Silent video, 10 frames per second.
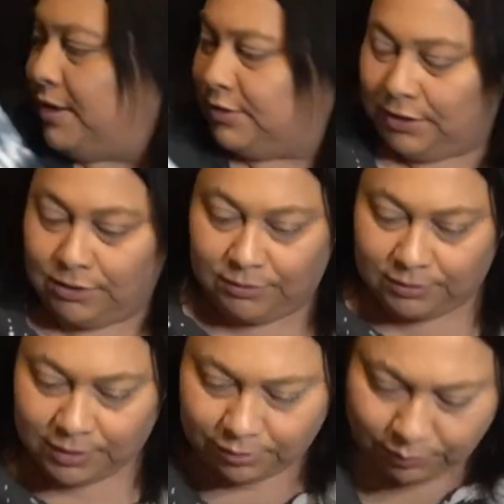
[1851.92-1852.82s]
that's cute.
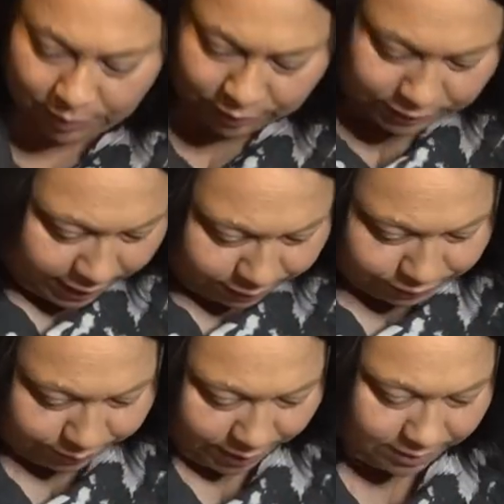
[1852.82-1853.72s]
That'll that'll do
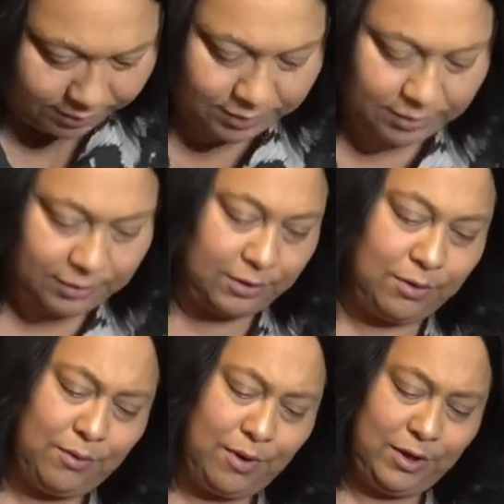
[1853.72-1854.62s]
well.
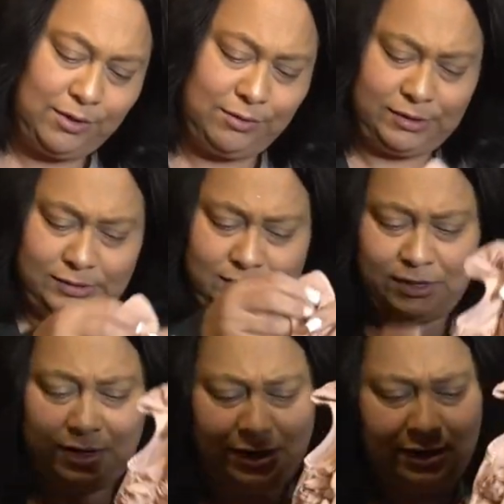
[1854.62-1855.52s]
Oh, how cute is
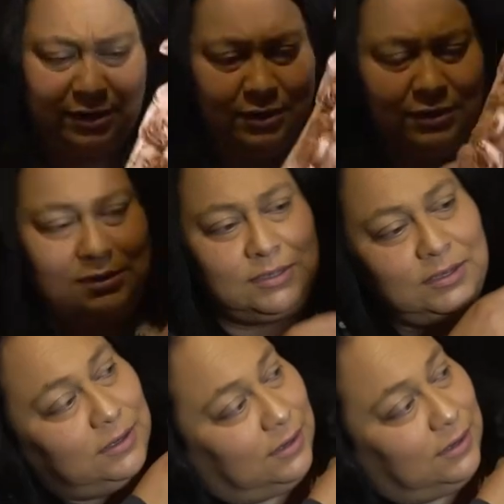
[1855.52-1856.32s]
this?